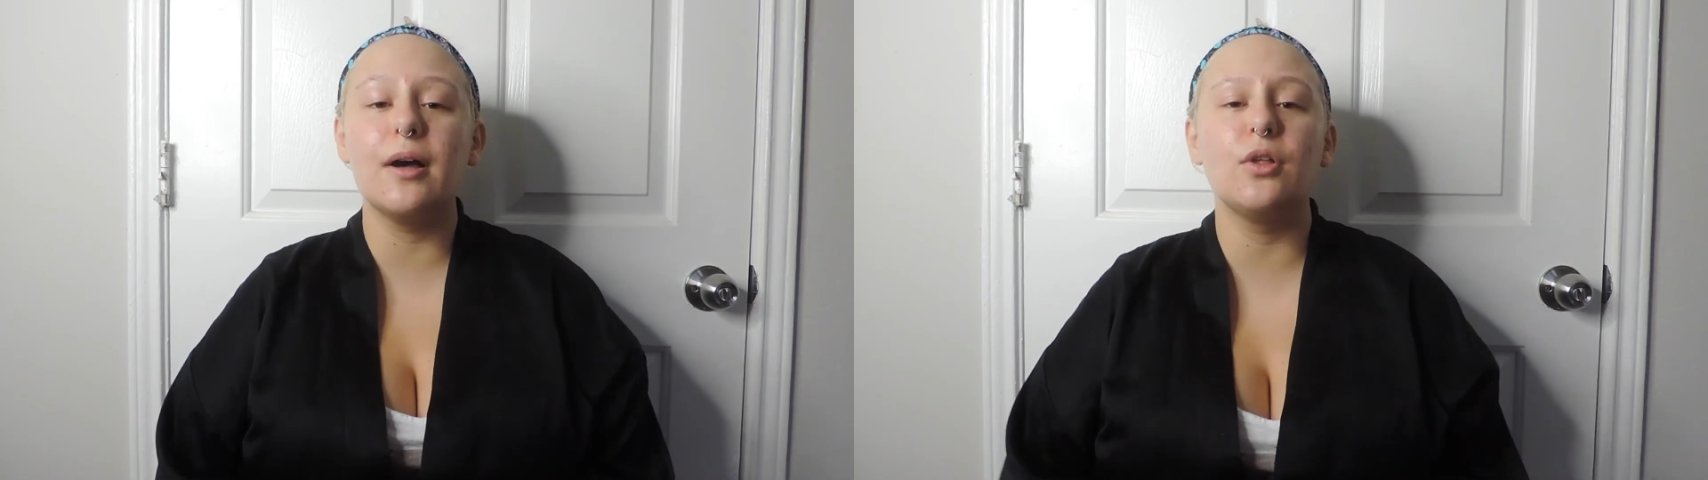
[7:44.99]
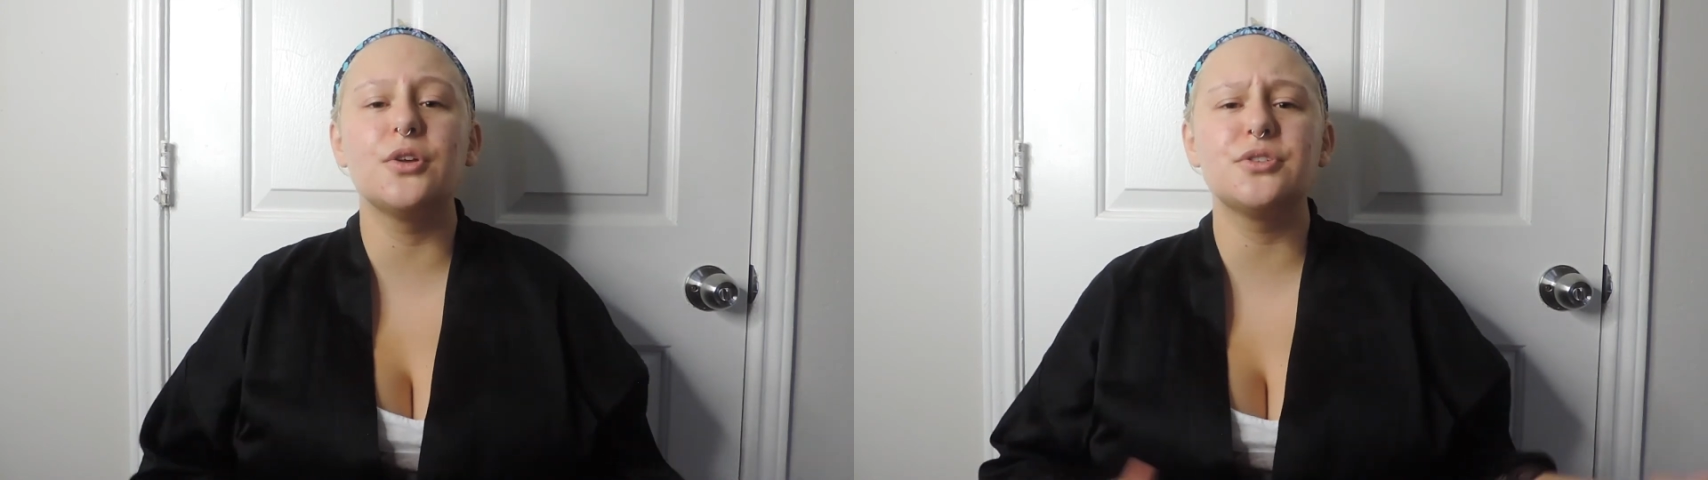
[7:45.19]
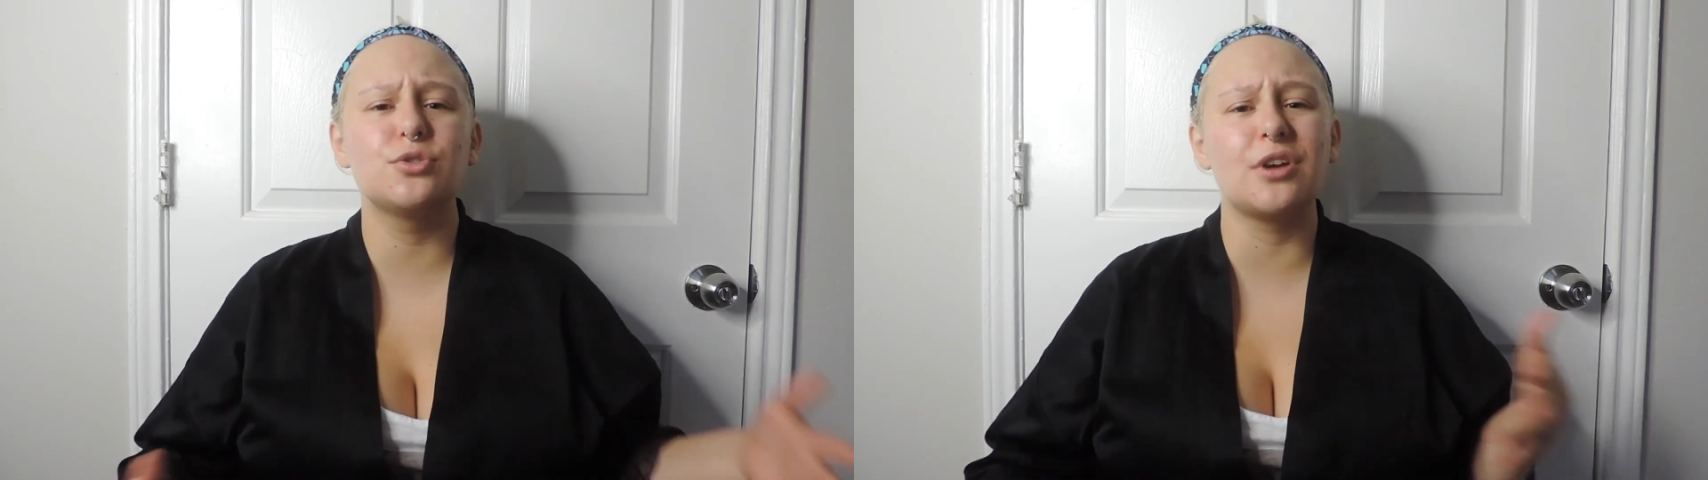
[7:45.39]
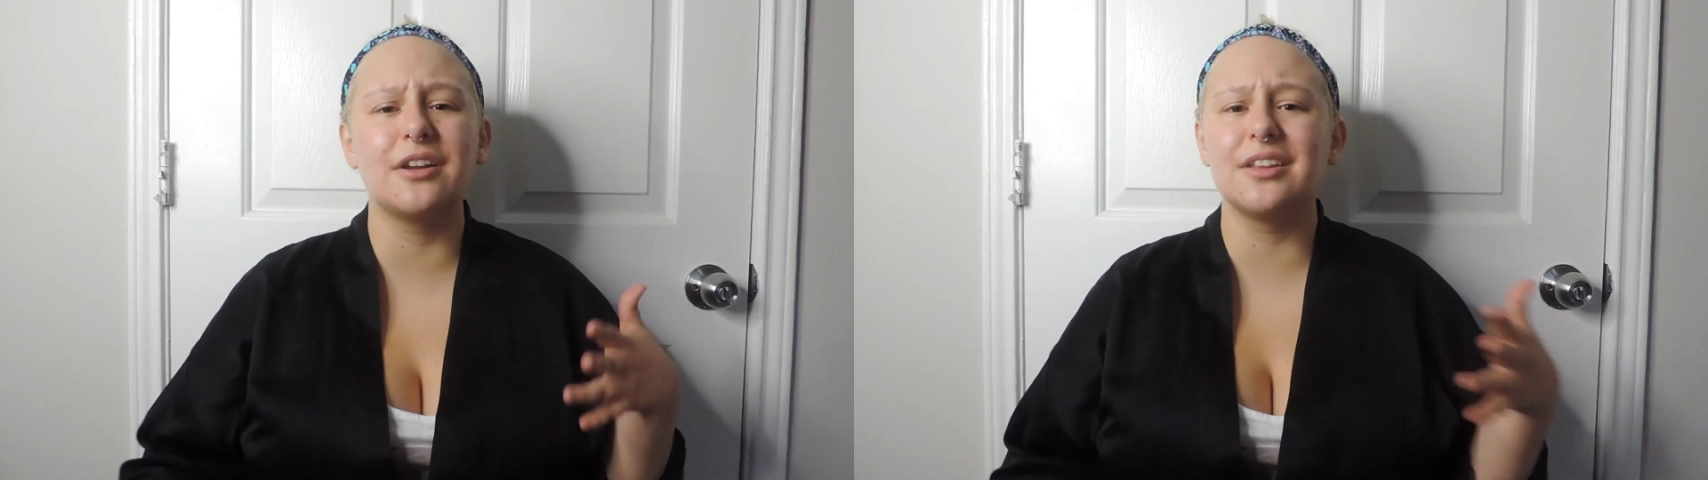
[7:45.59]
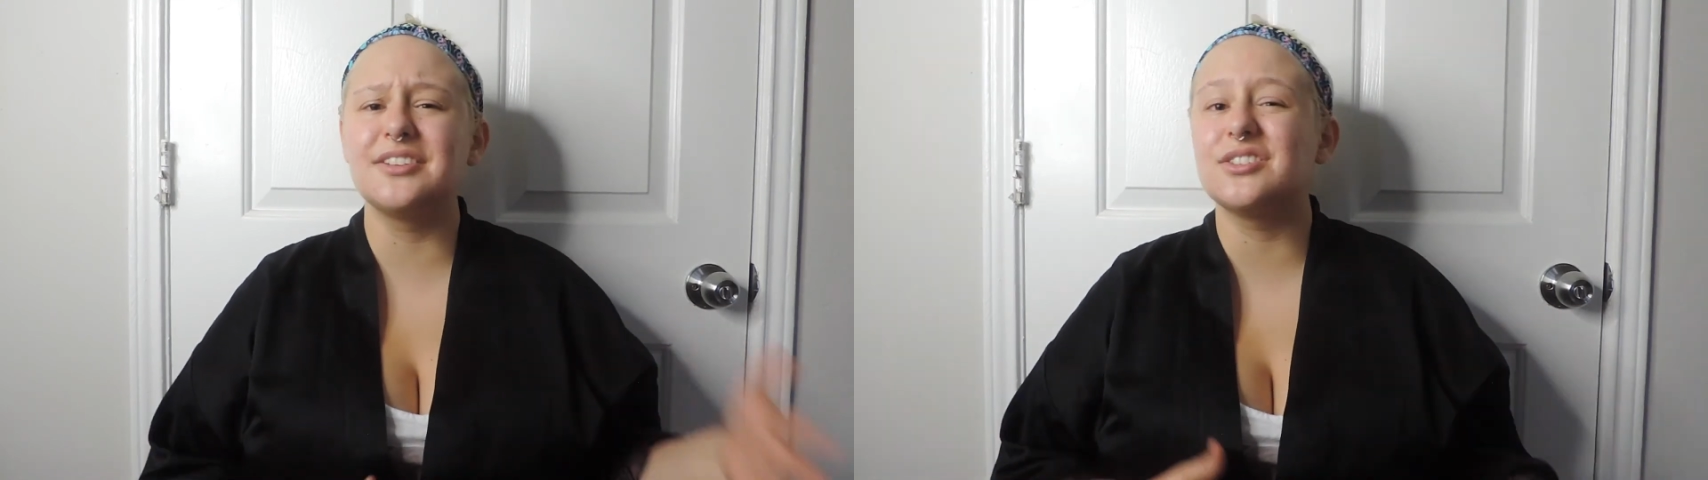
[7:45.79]
I'll also
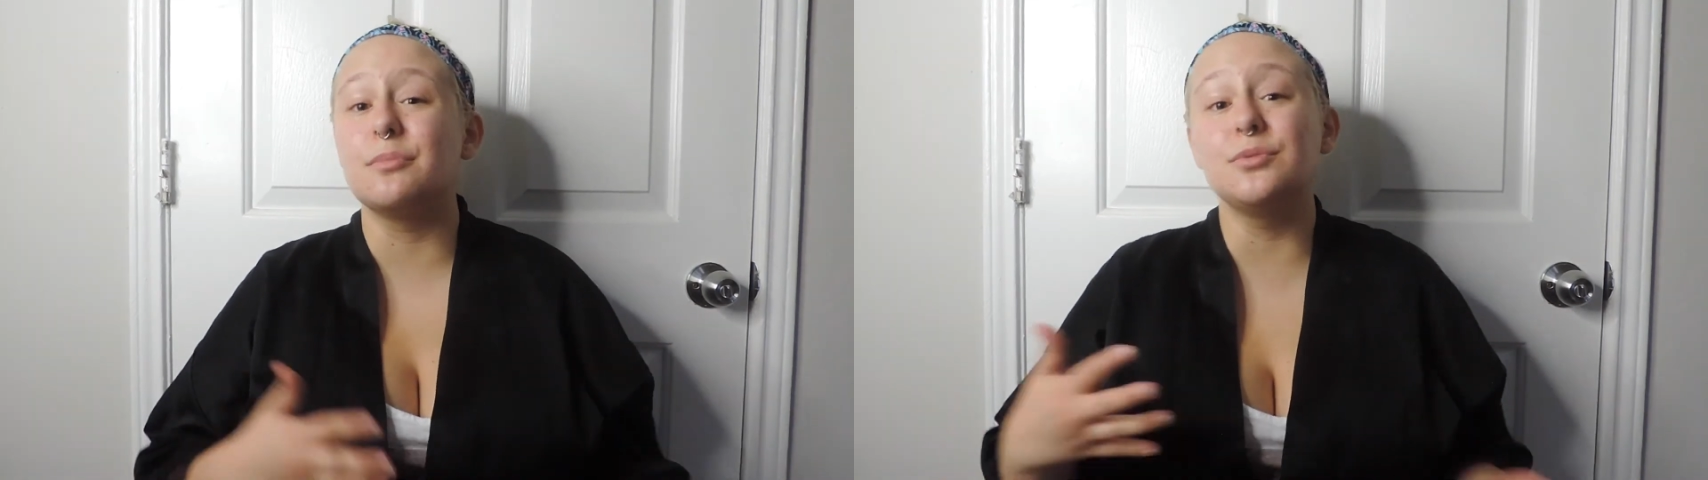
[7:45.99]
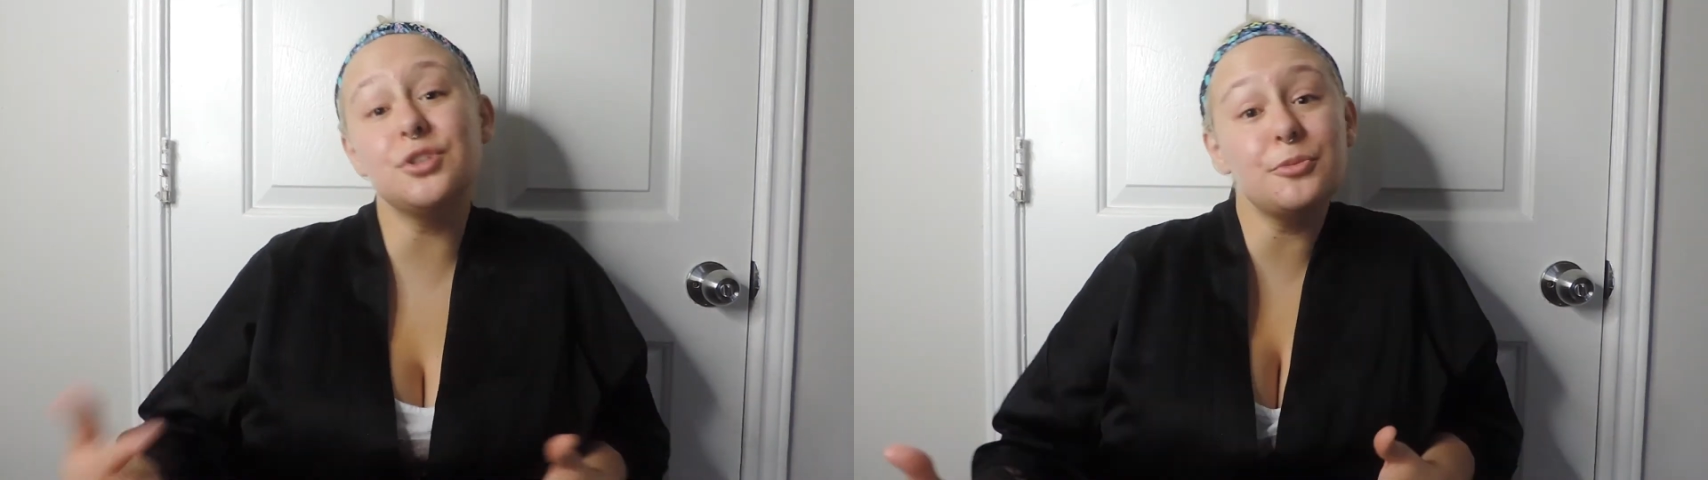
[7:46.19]
try to link some